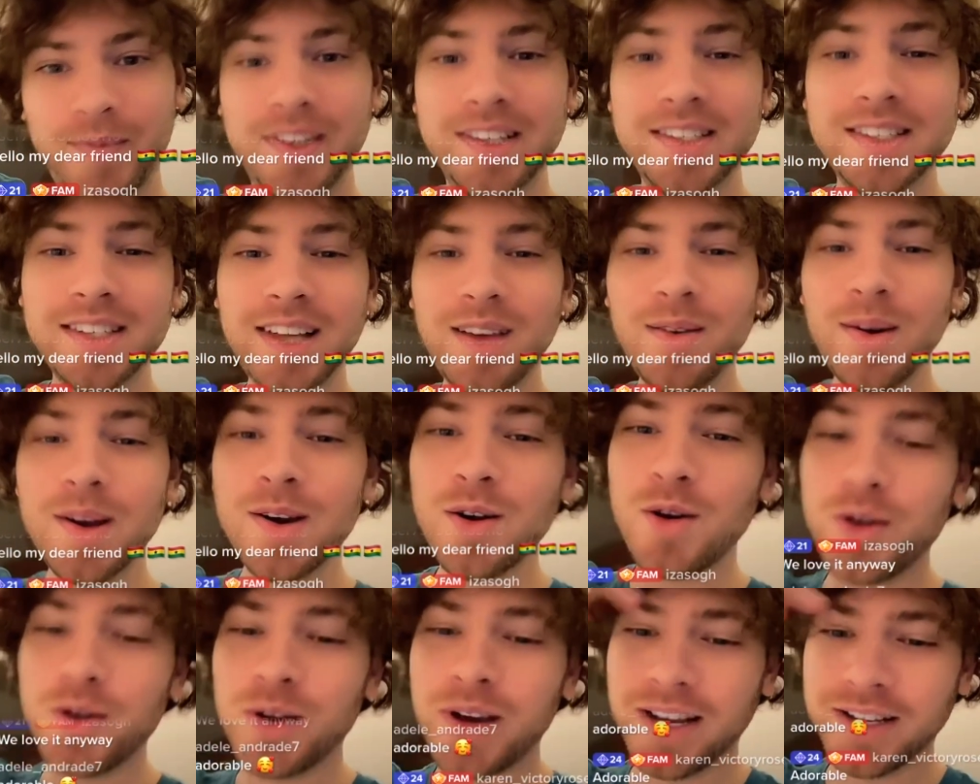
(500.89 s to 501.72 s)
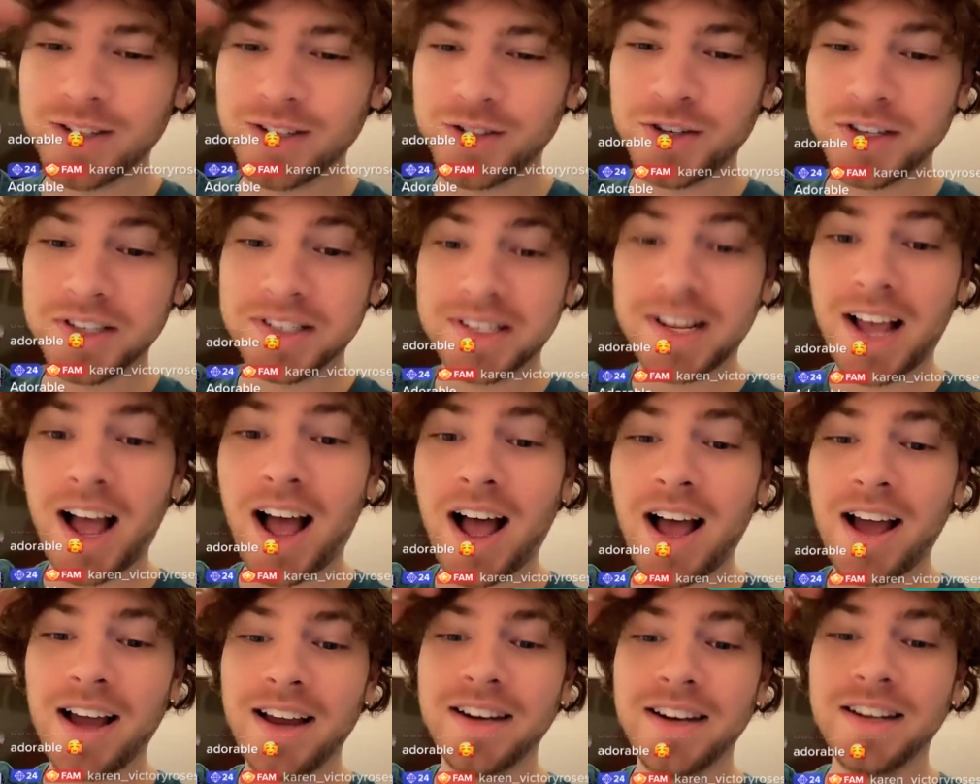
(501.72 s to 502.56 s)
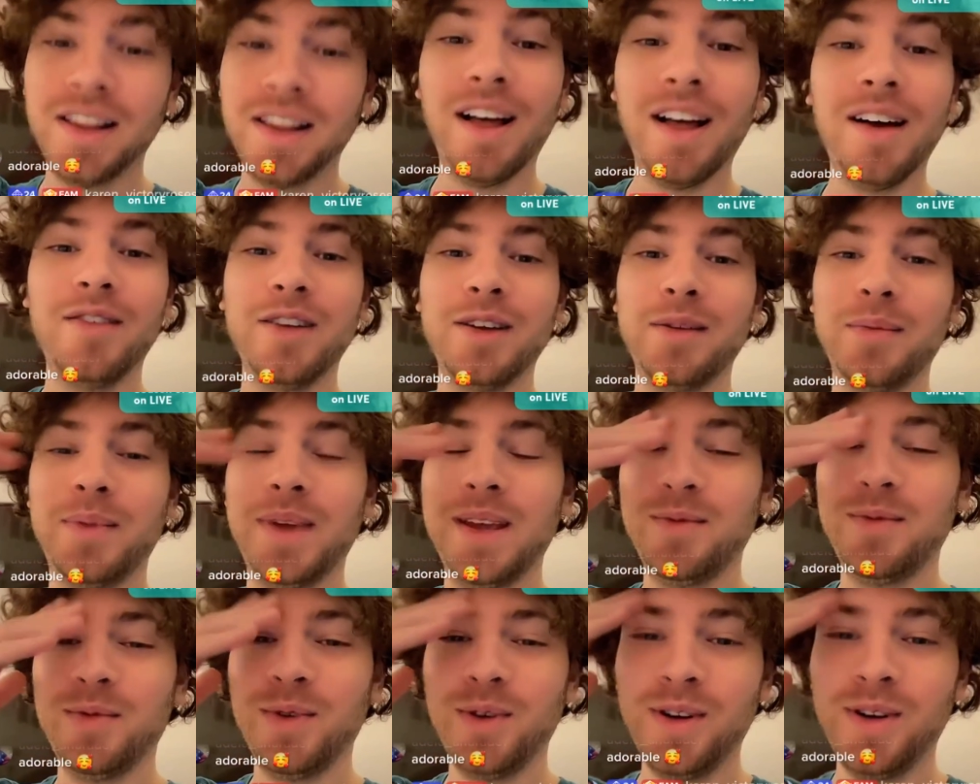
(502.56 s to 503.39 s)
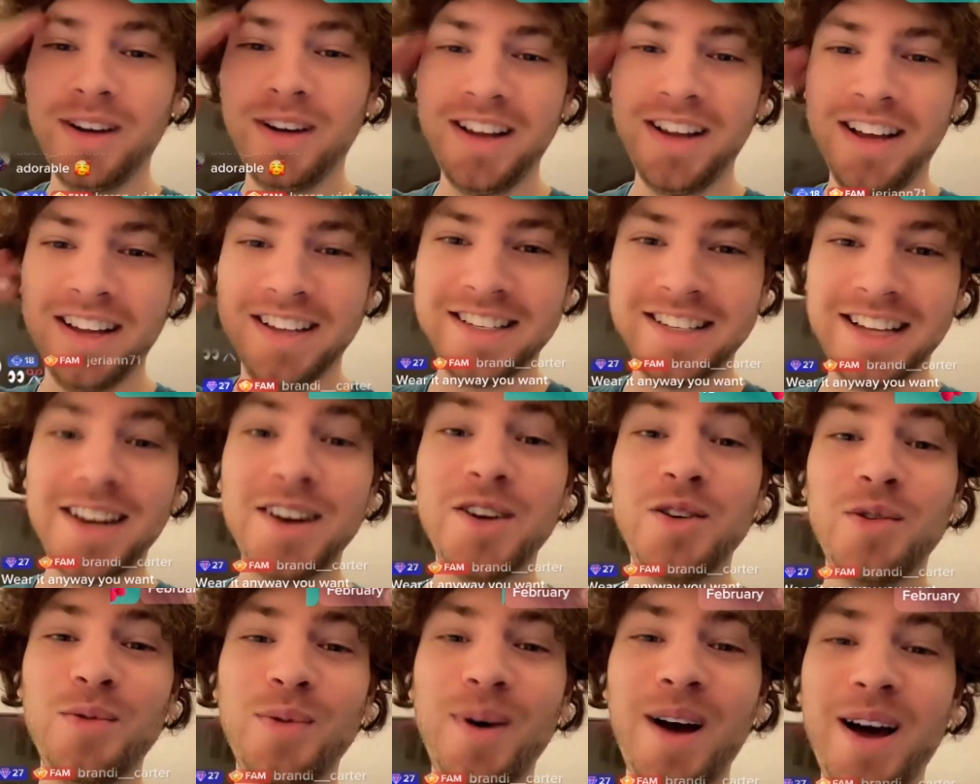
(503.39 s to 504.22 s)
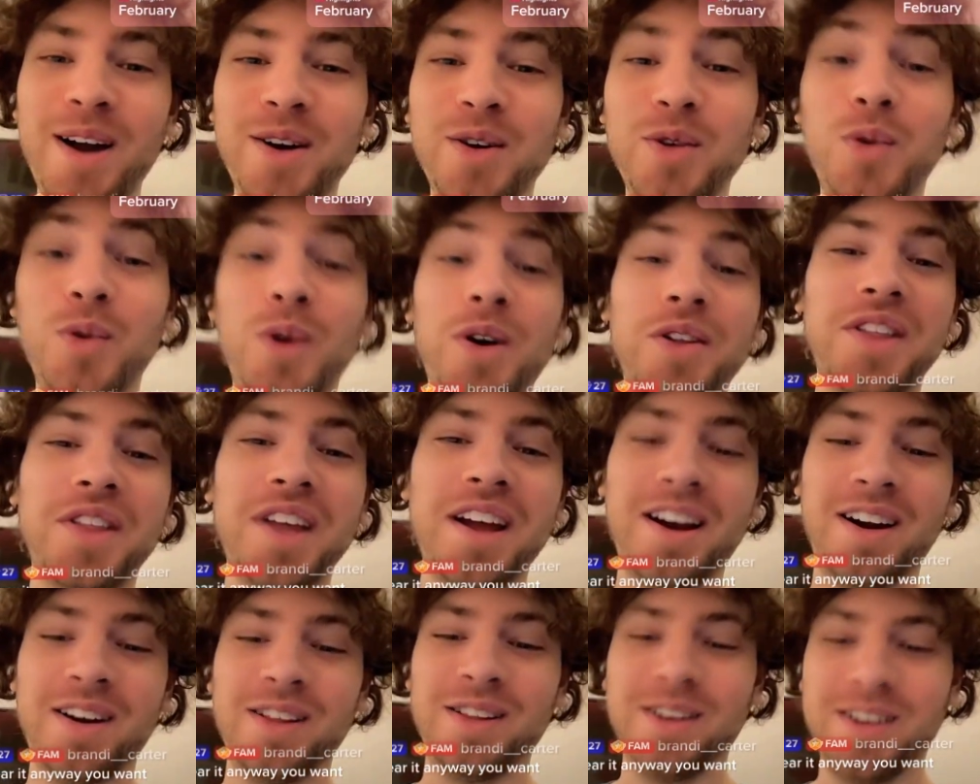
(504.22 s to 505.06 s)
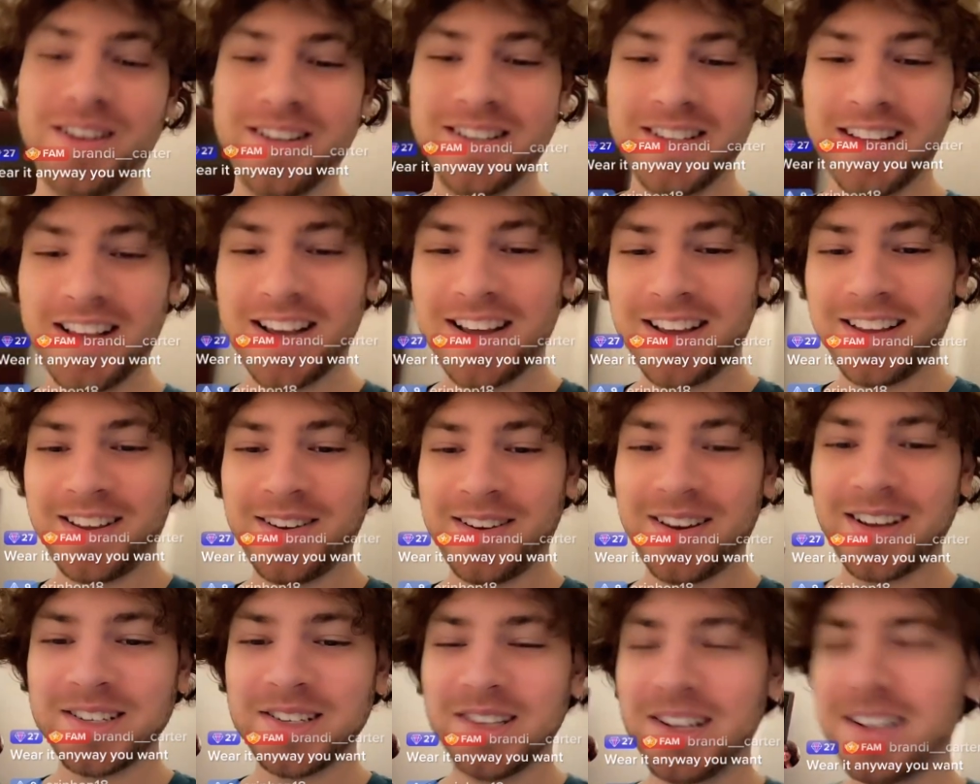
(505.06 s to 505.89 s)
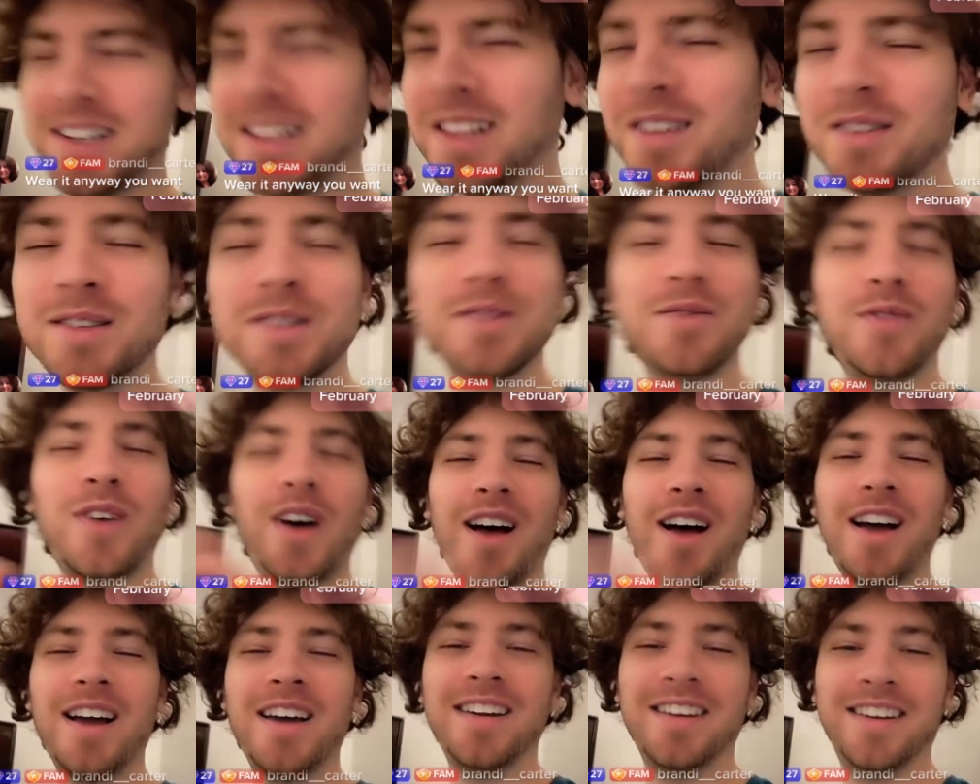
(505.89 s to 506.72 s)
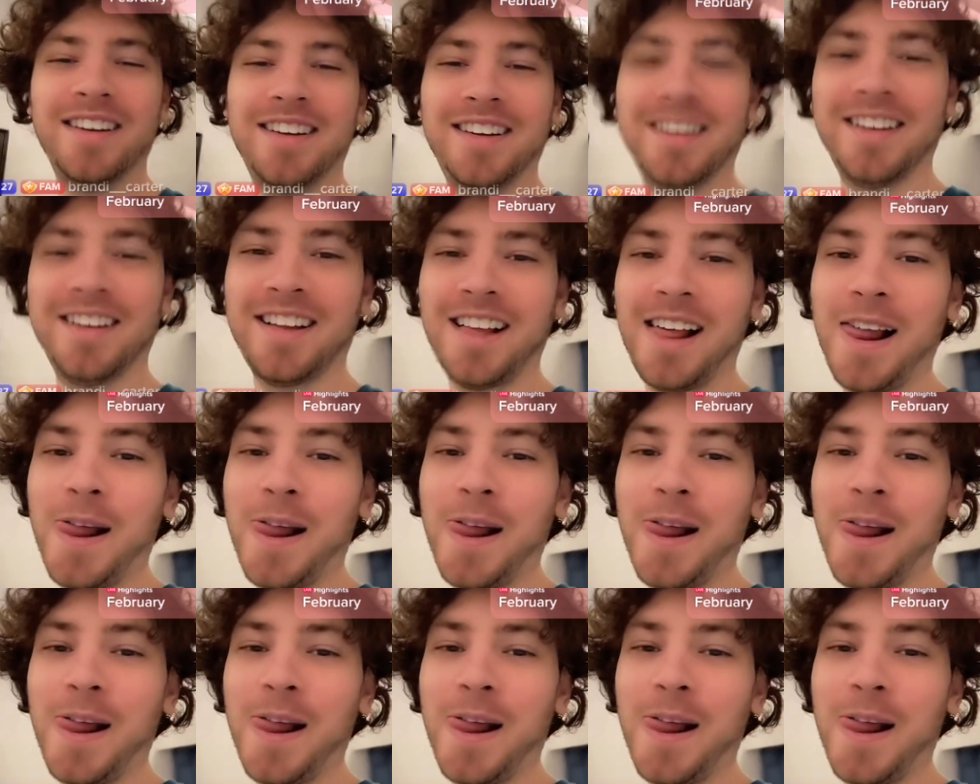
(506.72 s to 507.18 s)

This is how I know you guys are just kind, loving people, is that no matter what the hair looks like, you guys are like, it looks fine.